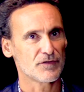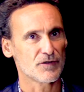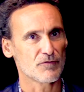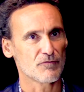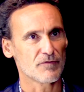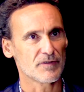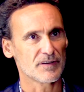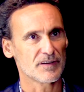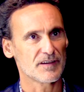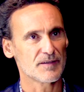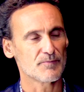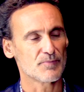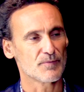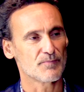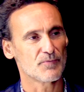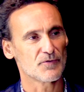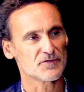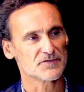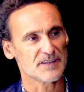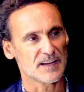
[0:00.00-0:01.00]
from when he
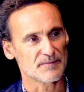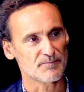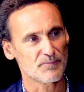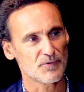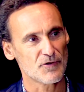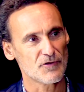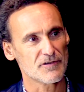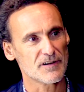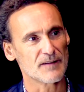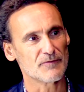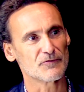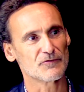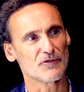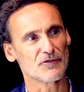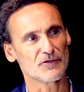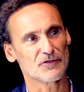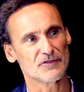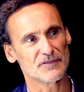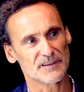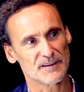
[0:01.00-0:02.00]
proposed that program to
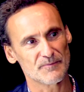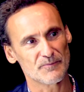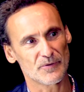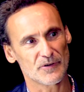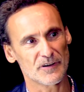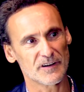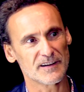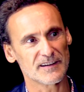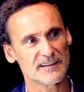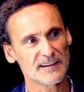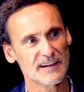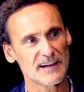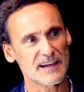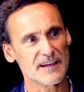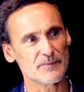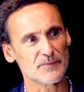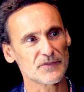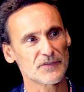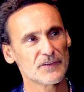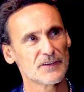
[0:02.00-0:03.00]
our contemporary
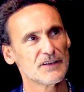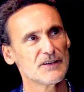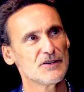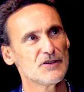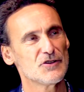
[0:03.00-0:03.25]
times,